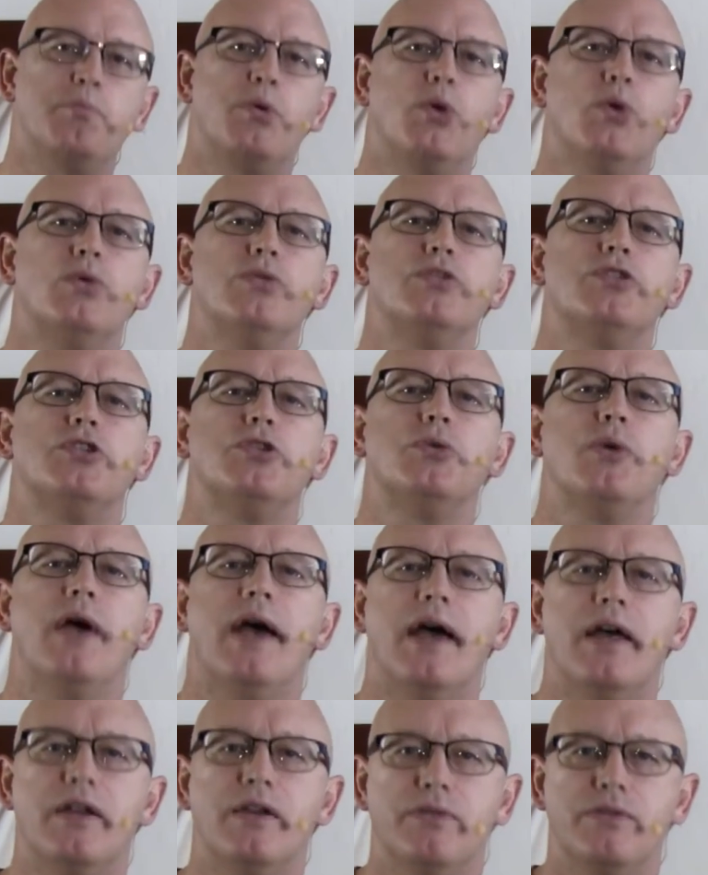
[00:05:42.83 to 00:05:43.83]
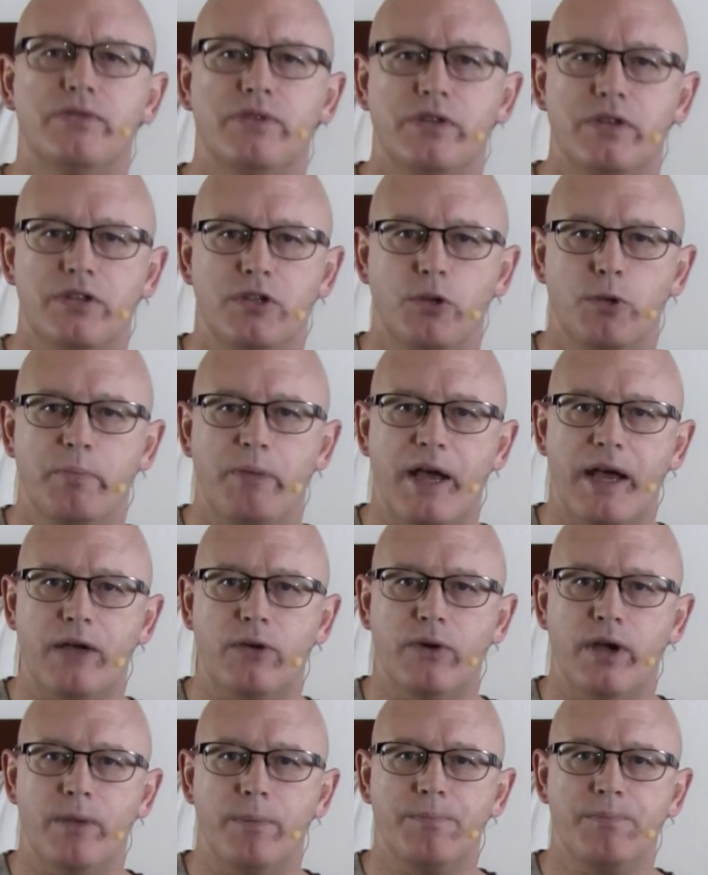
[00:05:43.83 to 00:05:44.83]
pulls you out of your
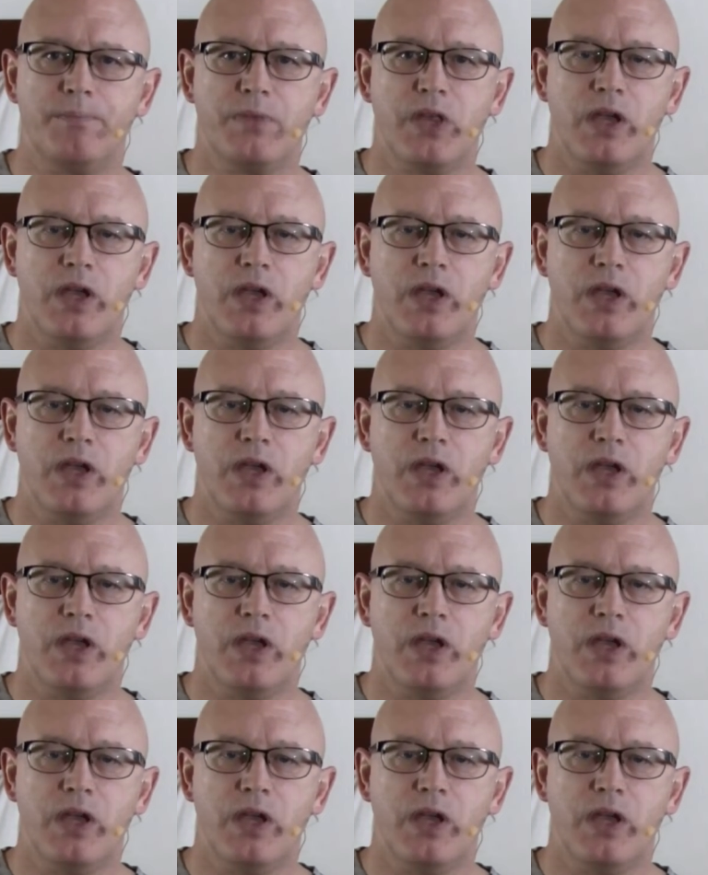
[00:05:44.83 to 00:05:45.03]
background.